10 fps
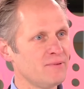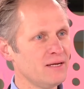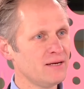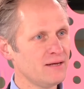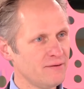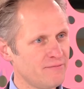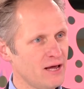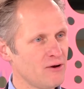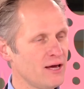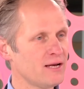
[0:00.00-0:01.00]
been
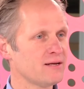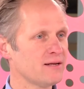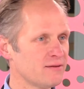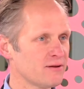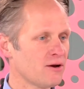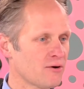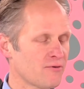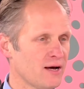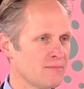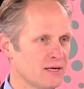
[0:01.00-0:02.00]
evaluated in the long
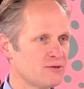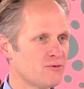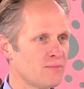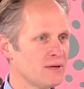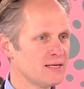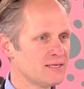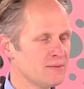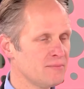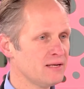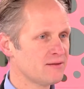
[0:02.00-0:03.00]
run, but durability
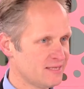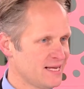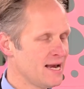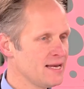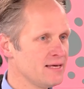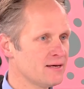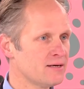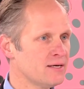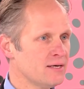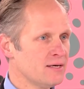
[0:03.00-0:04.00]
means 10-year
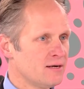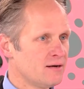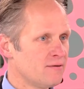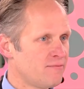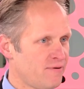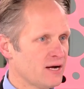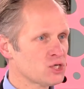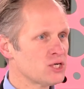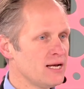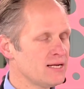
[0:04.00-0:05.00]
uh,
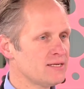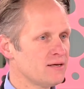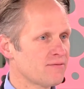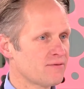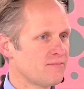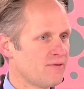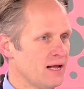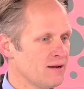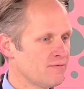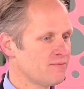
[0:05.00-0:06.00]
functionality of the
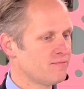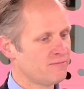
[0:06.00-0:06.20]
valve, mm.